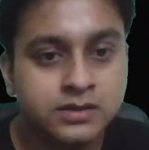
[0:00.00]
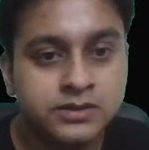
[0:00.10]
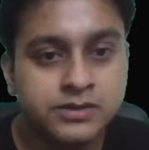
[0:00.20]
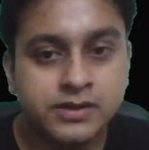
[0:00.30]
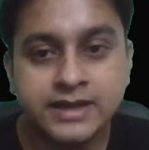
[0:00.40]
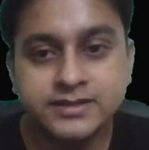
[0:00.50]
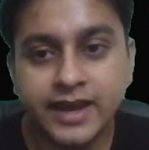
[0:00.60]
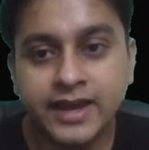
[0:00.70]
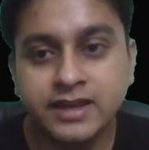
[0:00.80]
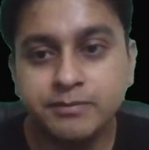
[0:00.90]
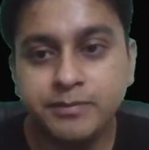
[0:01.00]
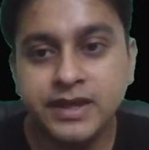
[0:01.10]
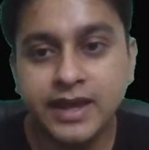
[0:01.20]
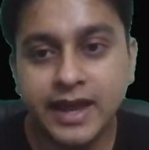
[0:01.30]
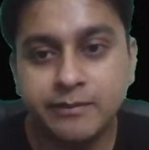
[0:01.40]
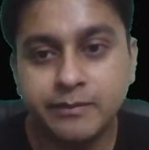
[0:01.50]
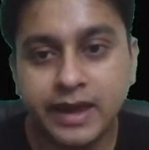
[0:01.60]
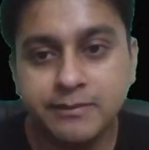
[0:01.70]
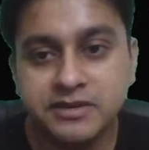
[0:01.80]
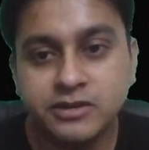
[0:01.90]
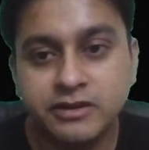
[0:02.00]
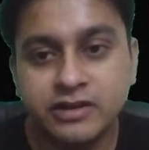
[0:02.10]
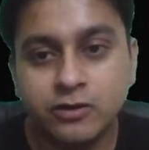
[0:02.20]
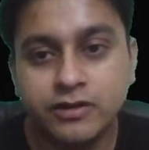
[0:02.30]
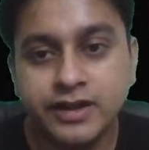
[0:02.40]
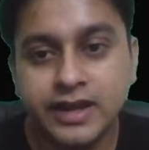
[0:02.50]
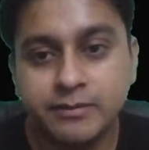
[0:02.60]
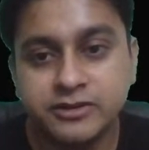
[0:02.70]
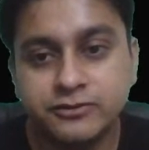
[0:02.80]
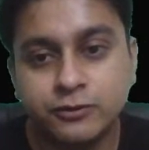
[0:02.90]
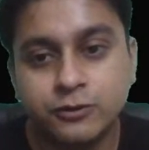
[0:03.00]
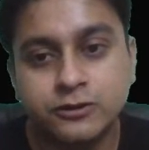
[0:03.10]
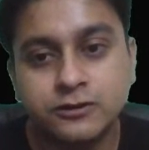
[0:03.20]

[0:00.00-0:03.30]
So guys, NPM, M is given already. M is 4.